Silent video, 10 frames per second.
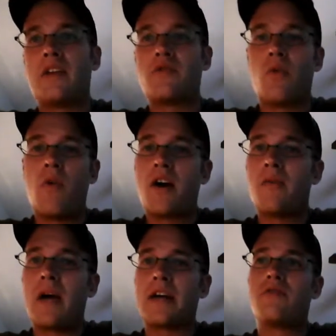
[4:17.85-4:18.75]
and as we were
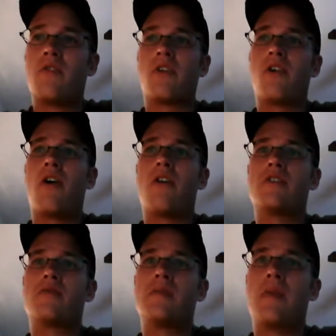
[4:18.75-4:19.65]
walking back to our
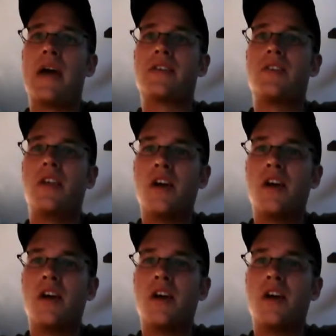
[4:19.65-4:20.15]
cars, we passed